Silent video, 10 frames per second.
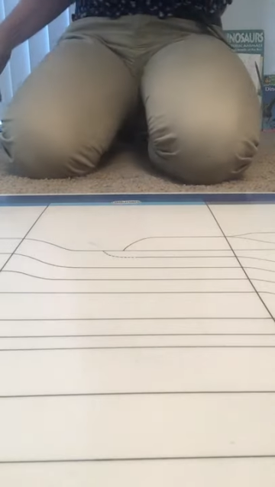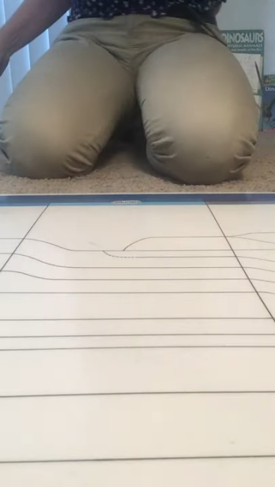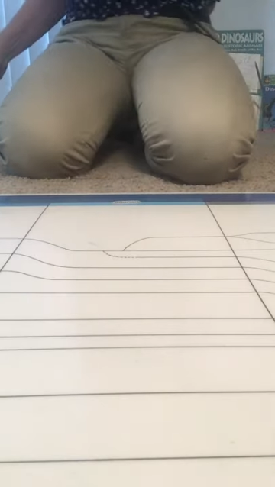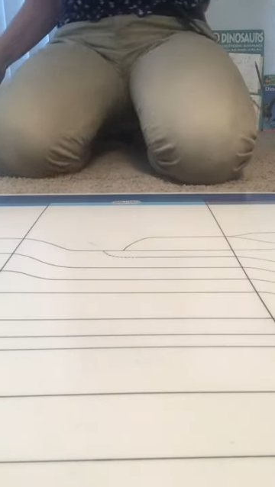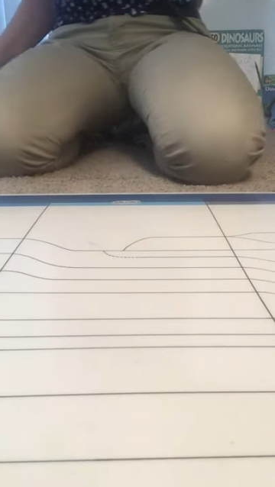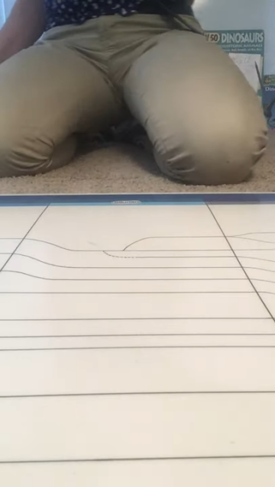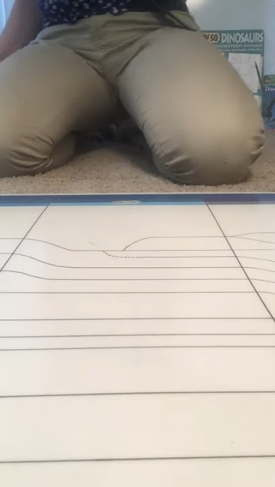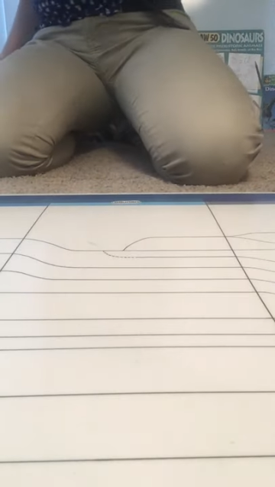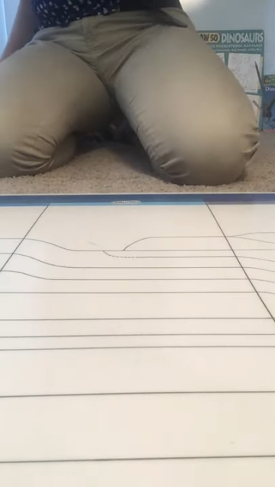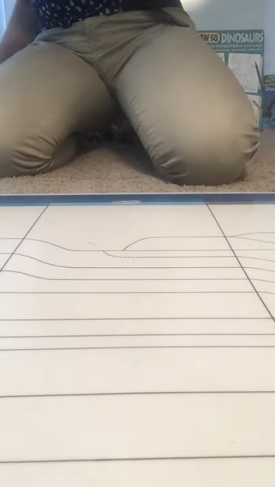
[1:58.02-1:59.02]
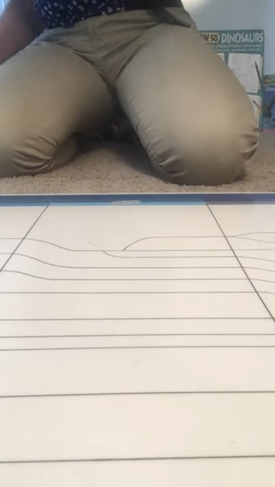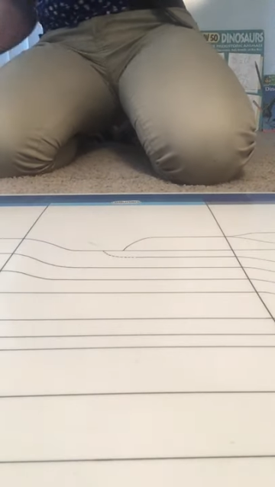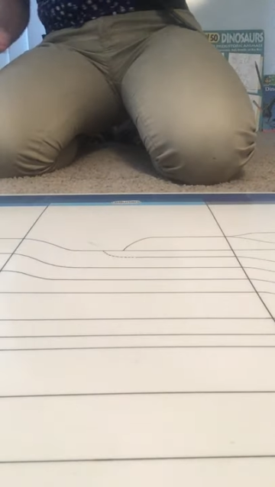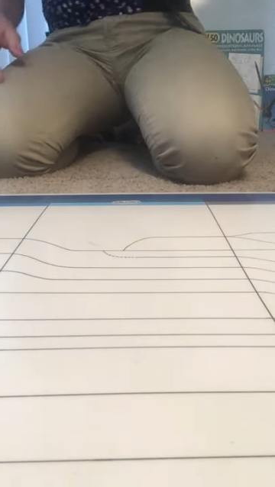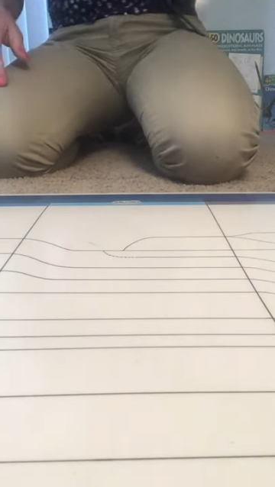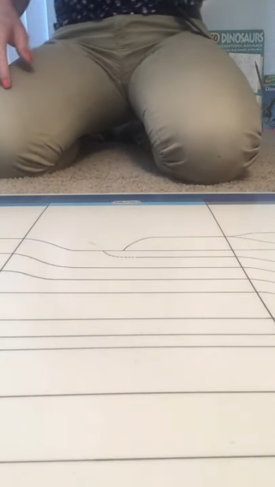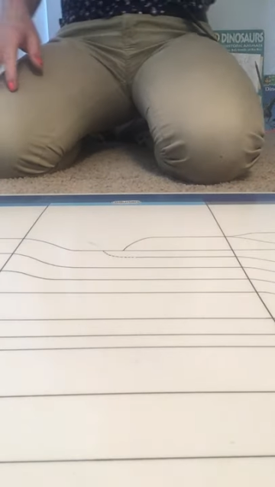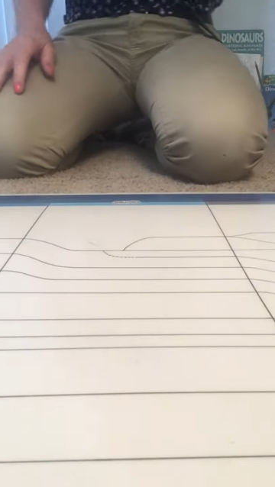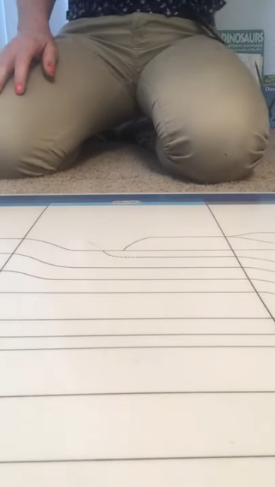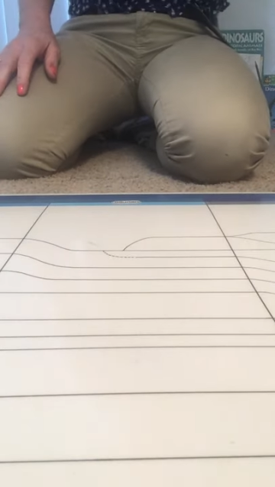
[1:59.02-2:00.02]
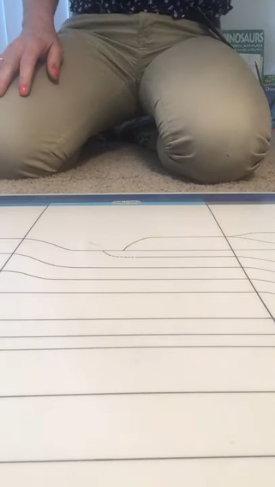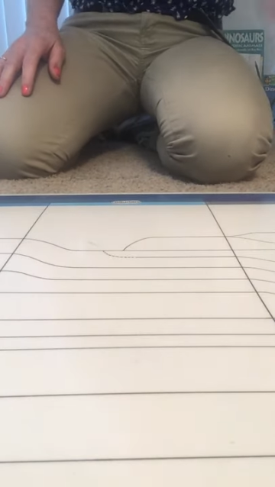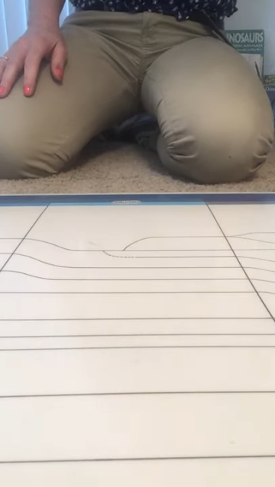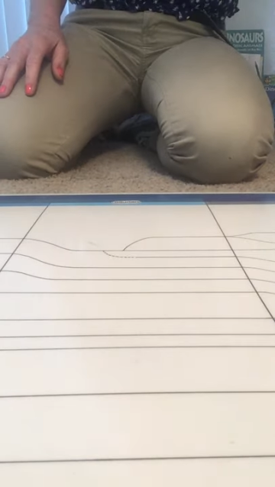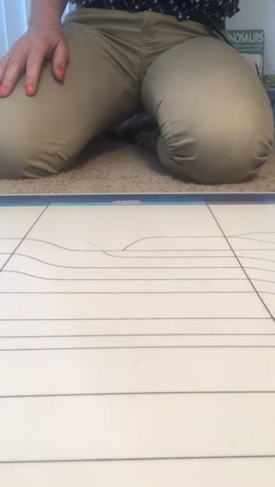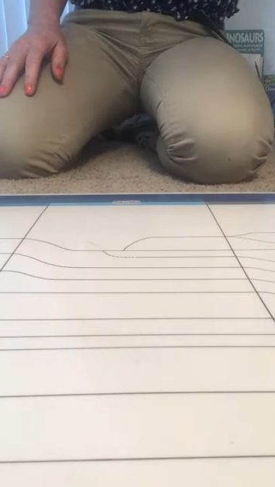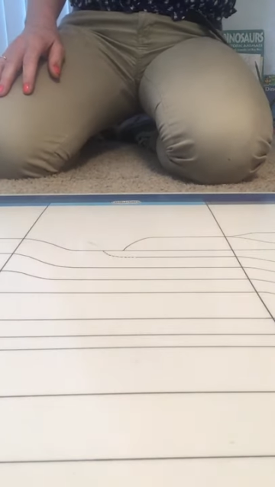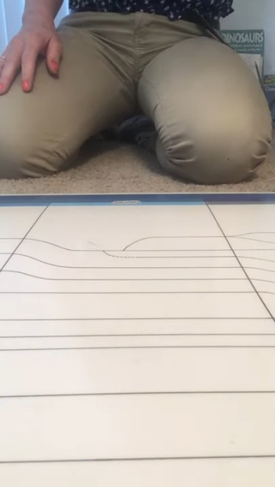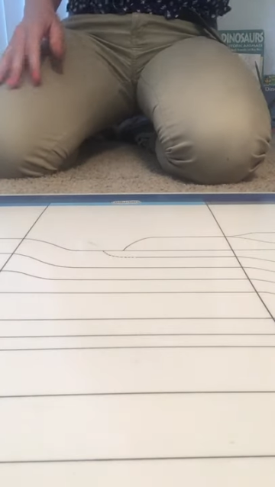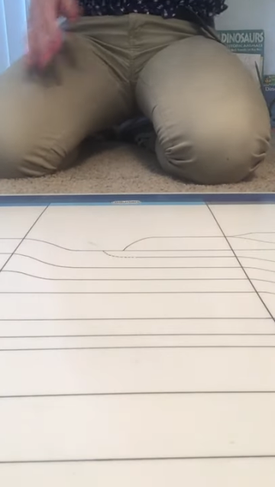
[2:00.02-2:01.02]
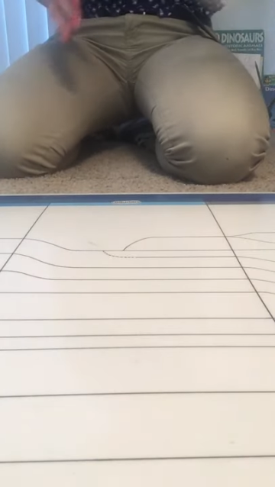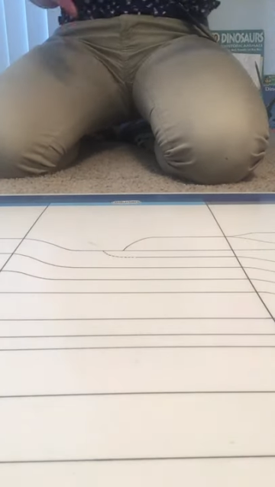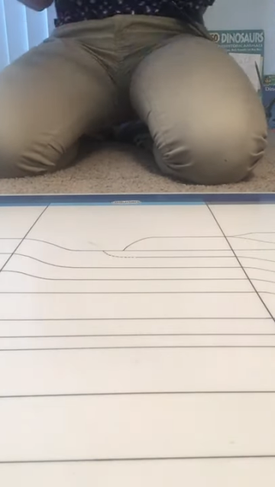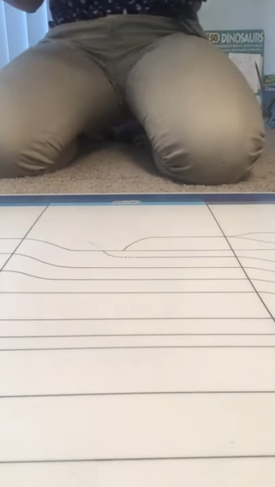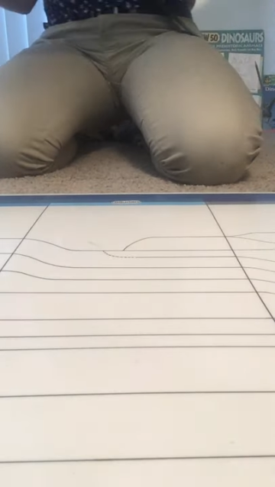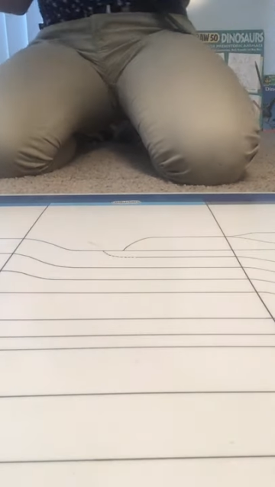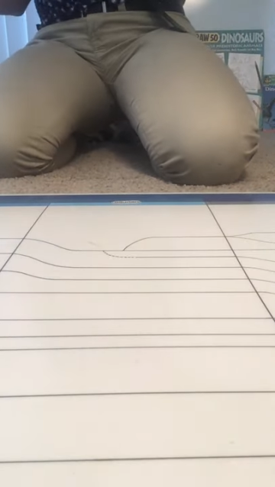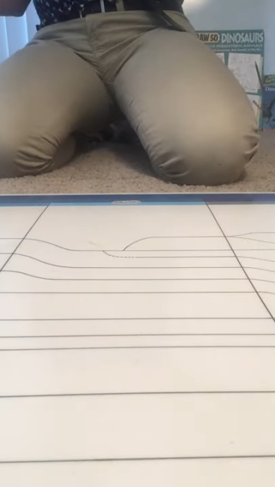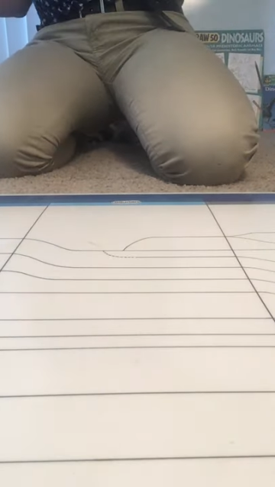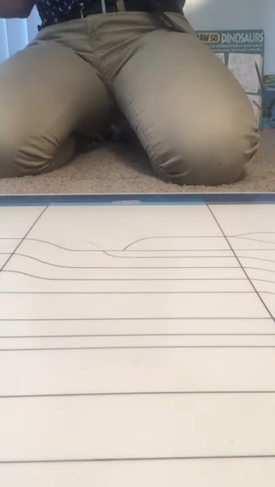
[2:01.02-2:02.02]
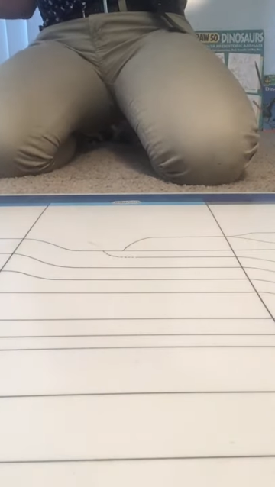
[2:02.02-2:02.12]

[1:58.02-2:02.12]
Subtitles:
(no speaker visible)